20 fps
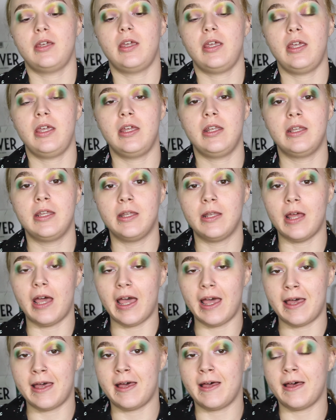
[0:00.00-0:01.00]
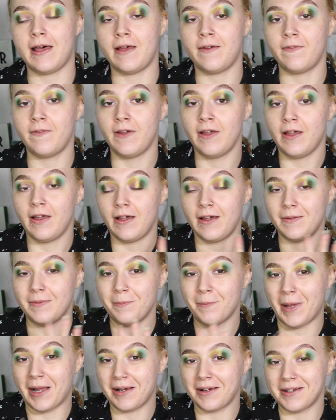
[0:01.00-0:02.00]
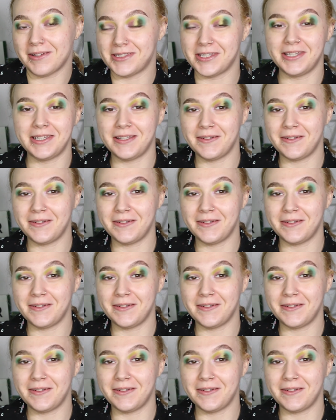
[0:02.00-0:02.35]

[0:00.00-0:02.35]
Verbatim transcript: And then I had my cousin